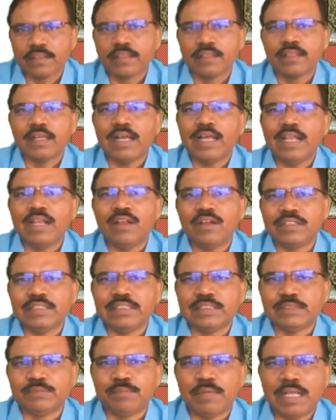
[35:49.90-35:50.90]
along
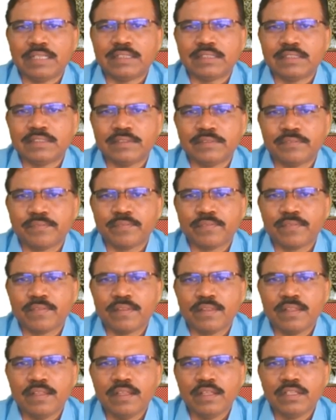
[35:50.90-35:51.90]
this path.
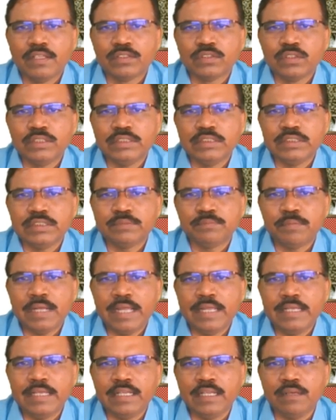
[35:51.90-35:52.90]
So this is
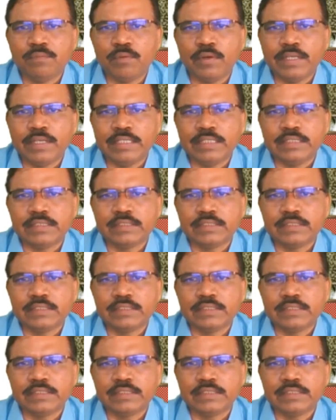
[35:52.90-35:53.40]
final point.